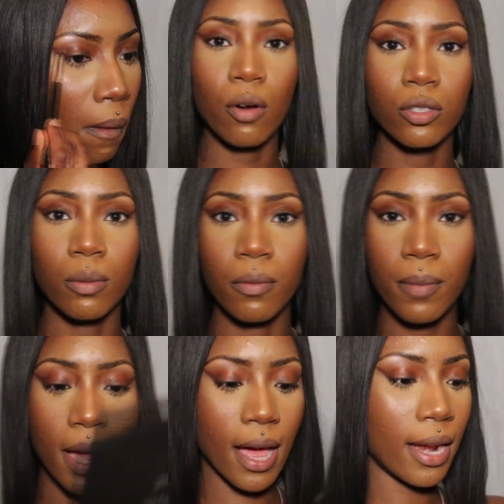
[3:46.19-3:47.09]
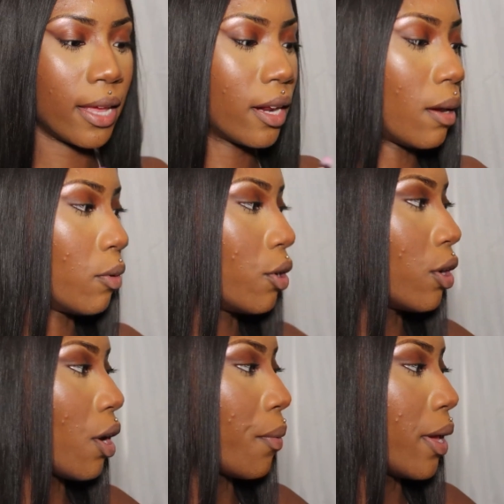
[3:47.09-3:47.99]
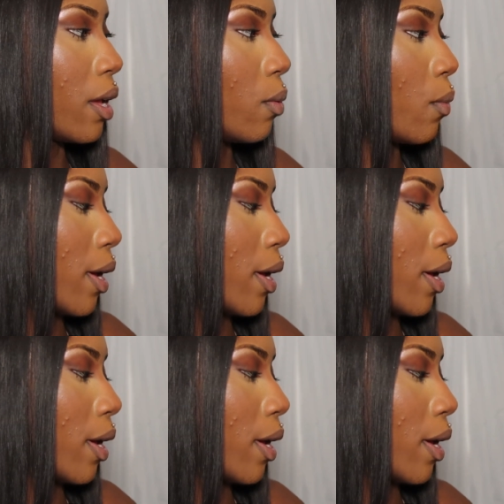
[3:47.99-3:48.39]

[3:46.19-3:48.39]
On top of my eyelid, I'm gonna go in